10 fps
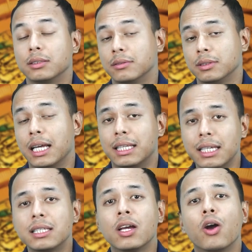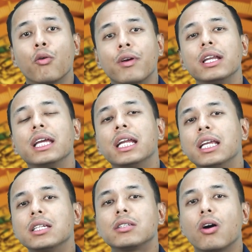That is, when
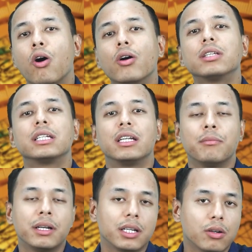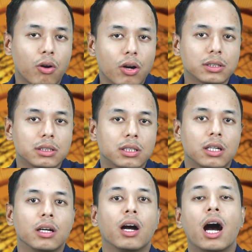igneous or sedimentary rocks
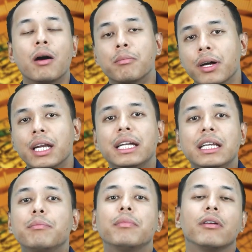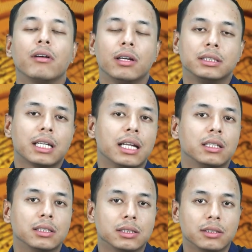are buried deep inside the
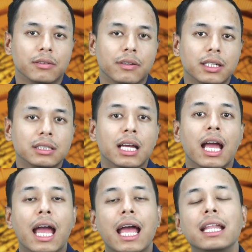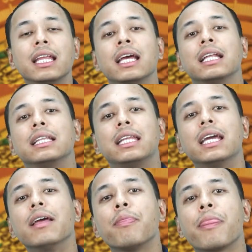Earth's surface and they
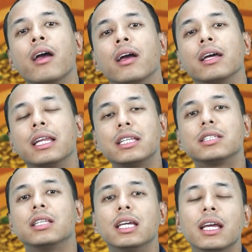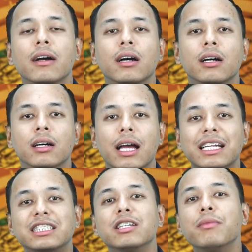reach the
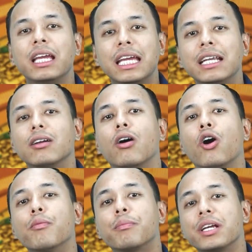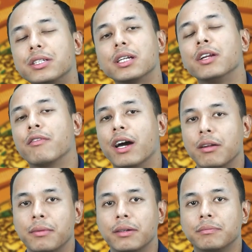extreme heat or pressure
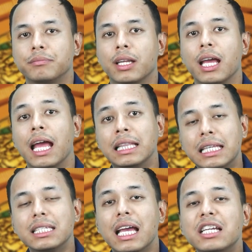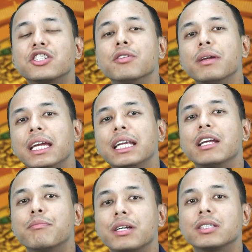environment. And this extreme heat and
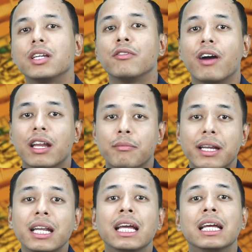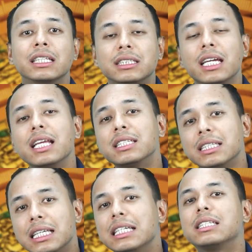pressure environment change
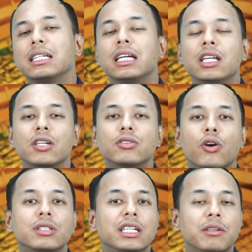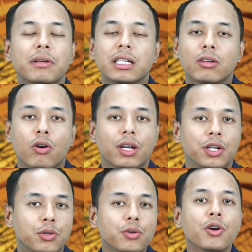these igneous or sedimentary rock
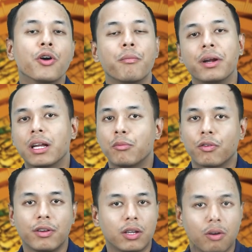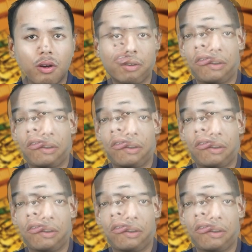into metamorphic rock.